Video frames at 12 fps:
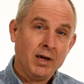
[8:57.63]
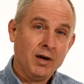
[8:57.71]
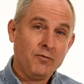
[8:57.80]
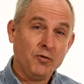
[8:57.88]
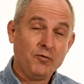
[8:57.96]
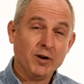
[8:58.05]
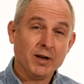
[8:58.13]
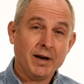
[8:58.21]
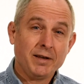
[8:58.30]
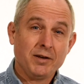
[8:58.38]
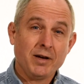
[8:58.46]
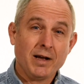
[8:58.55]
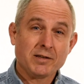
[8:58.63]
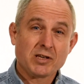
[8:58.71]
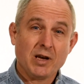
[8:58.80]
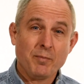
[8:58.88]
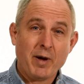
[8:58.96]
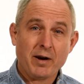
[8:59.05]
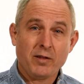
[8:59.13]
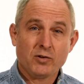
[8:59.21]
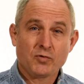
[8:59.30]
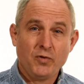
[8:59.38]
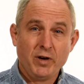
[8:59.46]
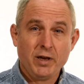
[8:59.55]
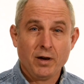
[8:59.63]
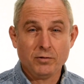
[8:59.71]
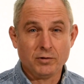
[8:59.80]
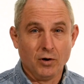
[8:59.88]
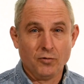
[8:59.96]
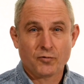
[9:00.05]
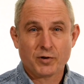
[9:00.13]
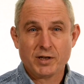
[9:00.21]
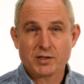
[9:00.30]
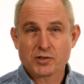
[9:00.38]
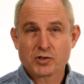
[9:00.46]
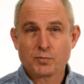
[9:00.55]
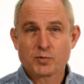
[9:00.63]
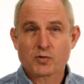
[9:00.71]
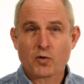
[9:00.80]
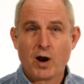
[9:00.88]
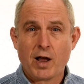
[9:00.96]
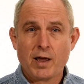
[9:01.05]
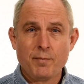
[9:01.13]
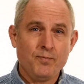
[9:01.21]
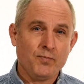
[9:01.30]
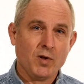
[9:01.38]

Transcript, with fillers: If you feel like you got something out of this video, don't forget to subscribe.